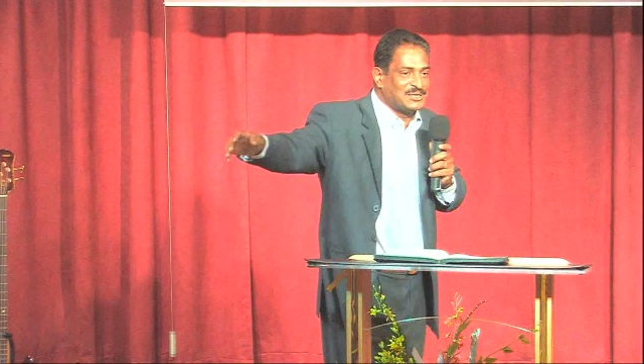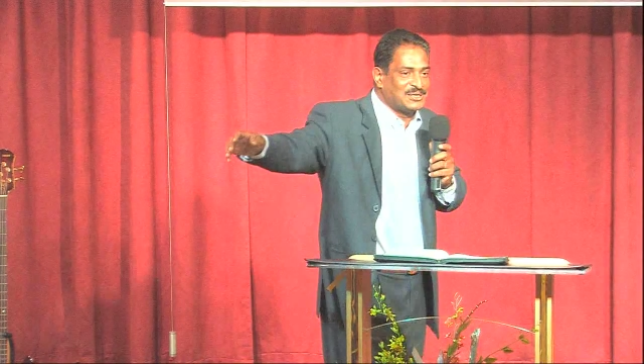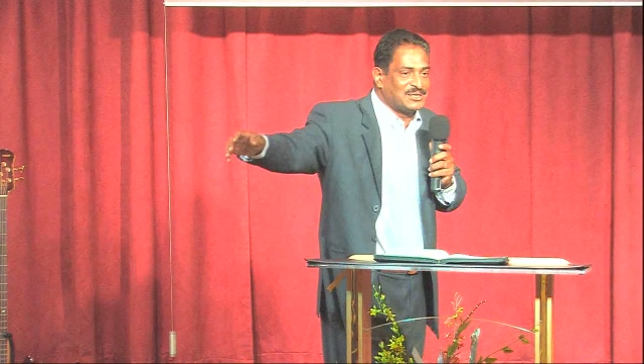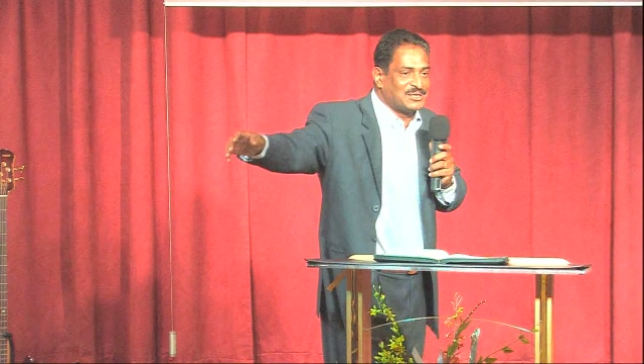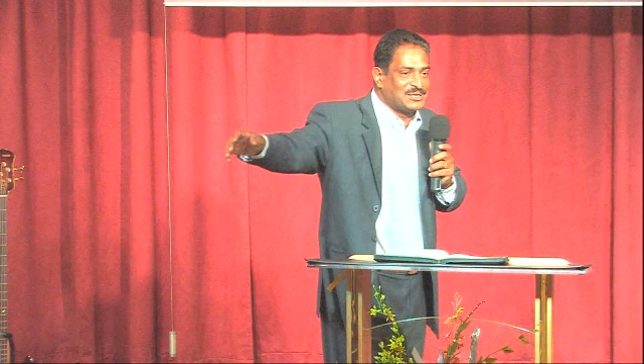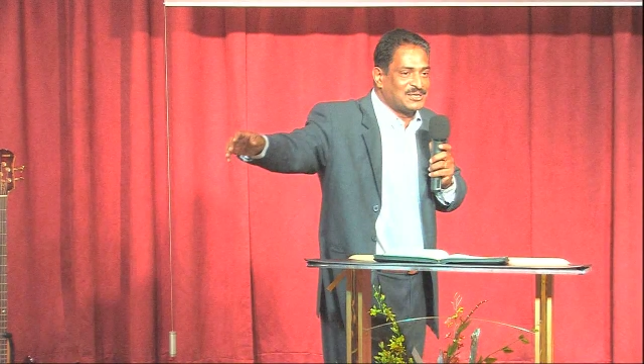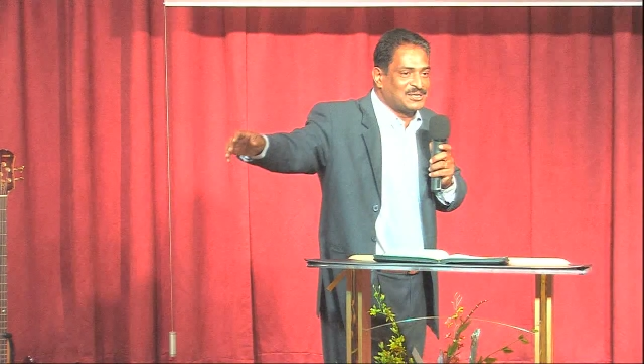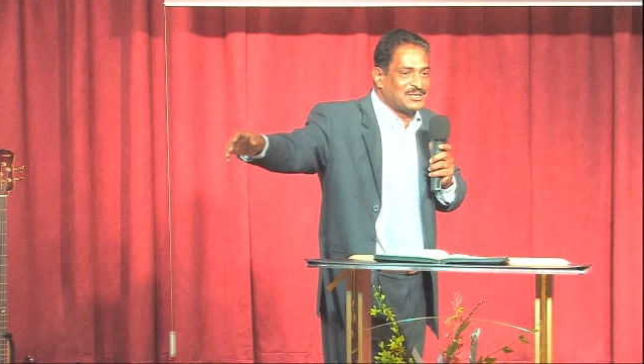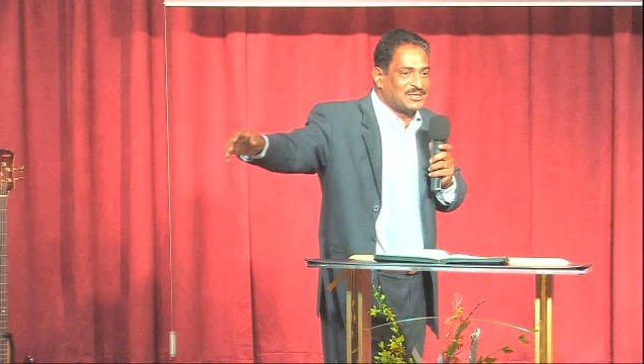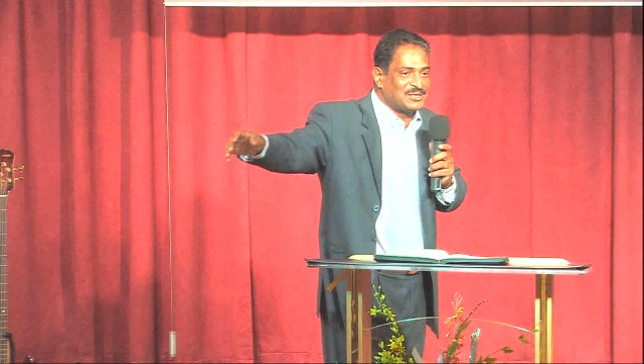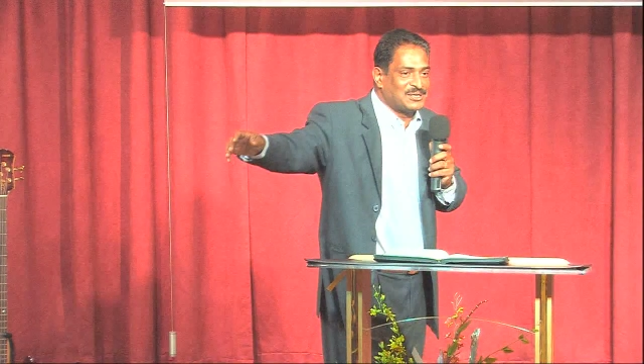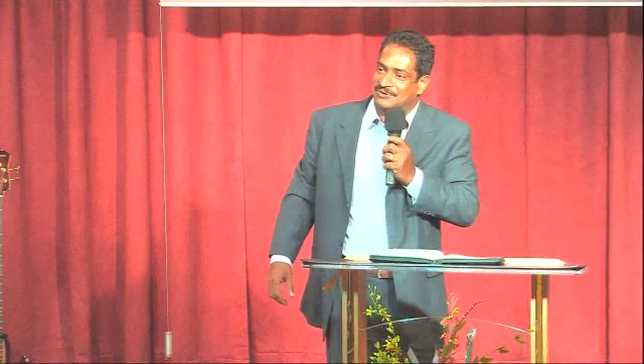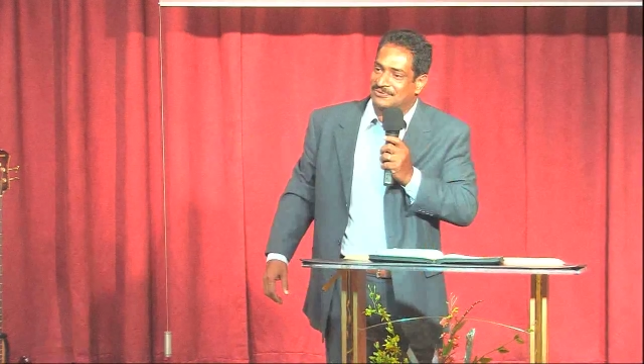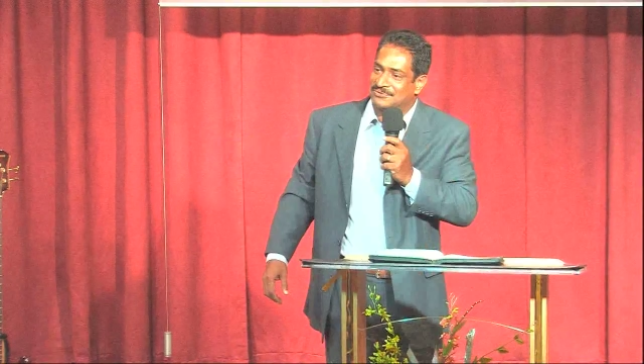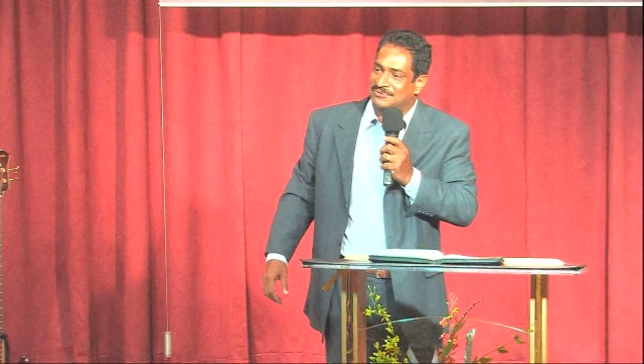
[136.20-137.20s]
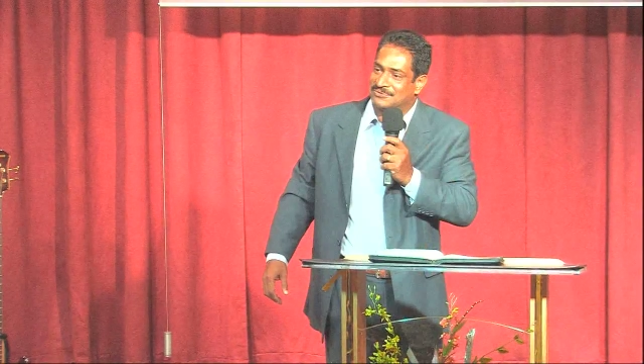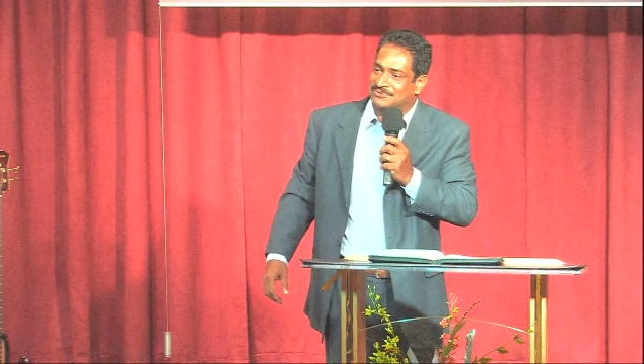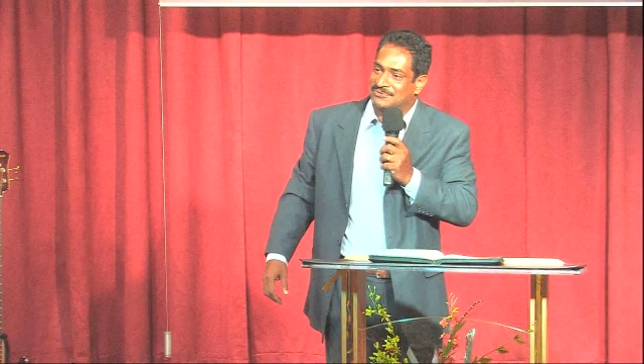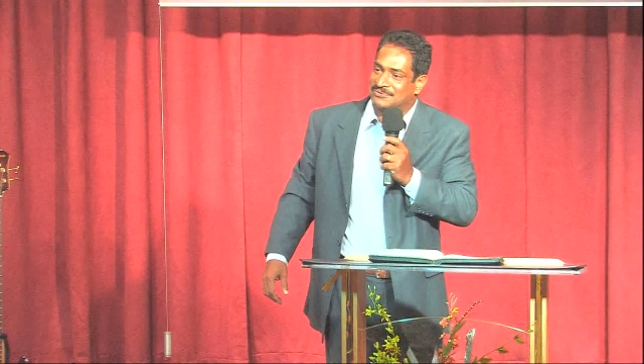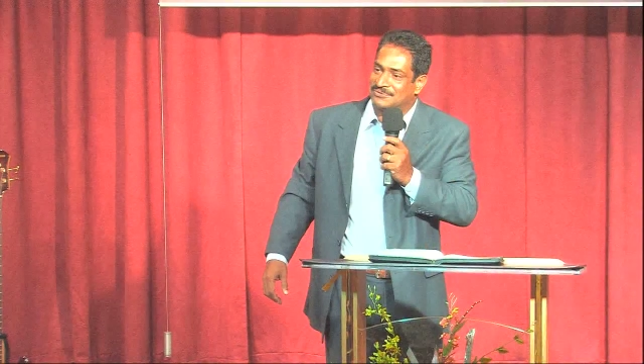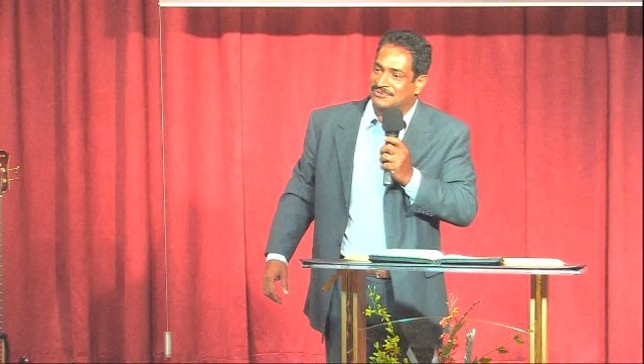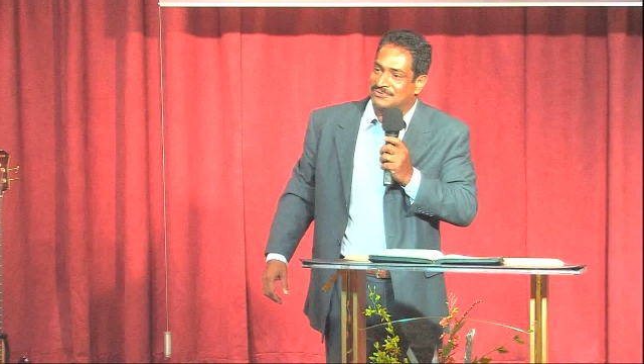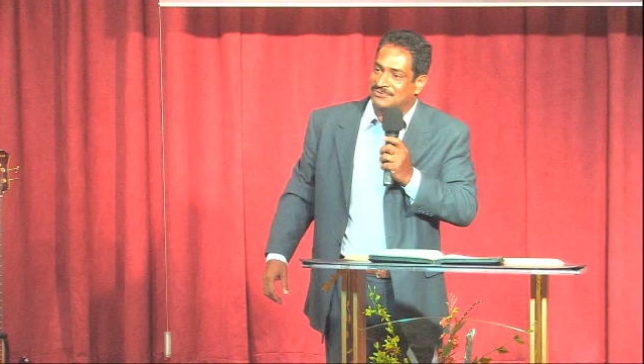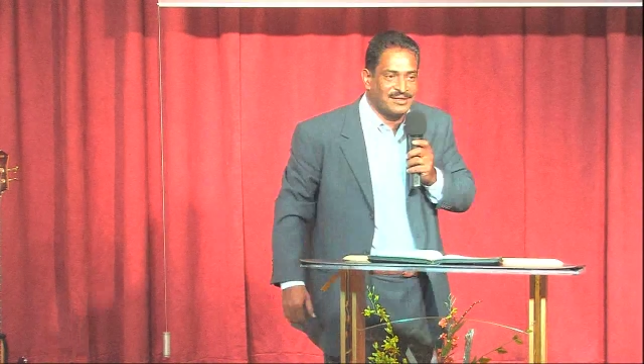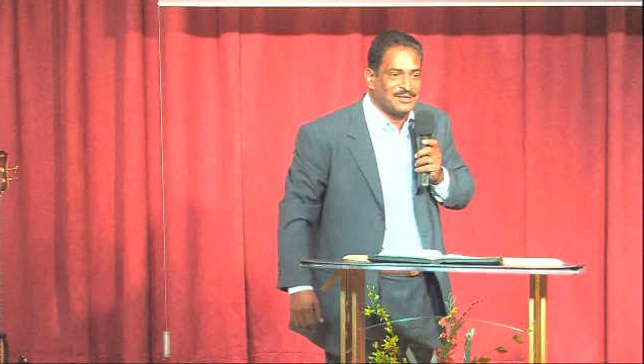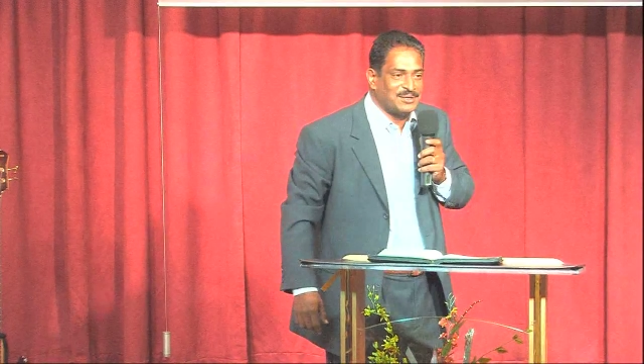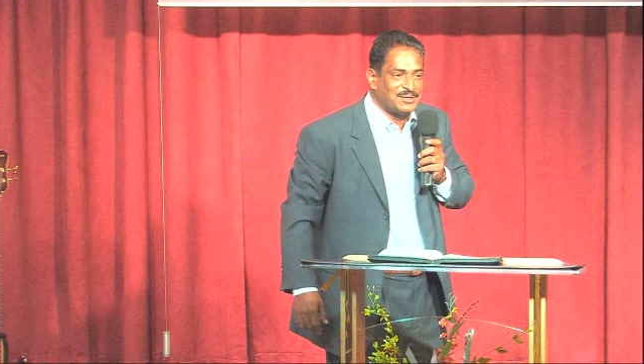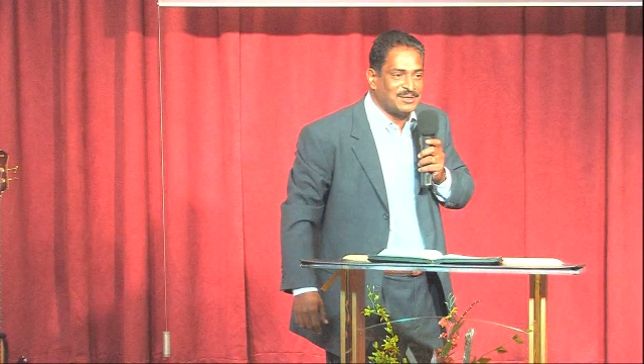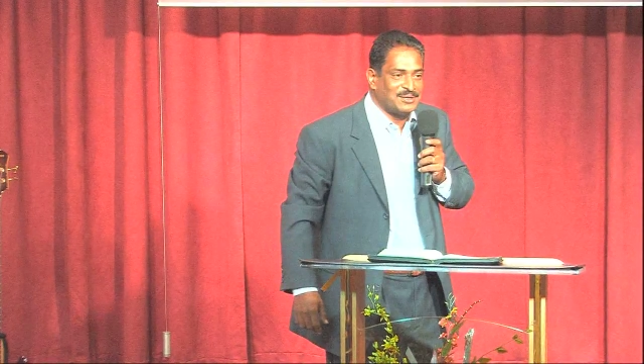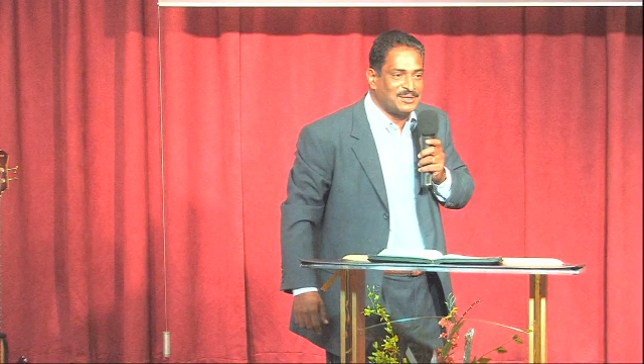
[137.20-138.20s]
took his hands off.
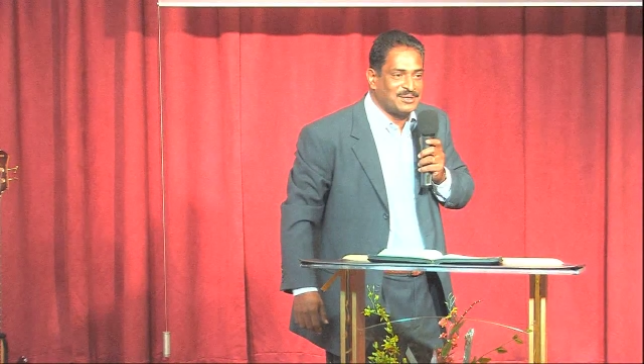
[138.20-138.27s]
You know what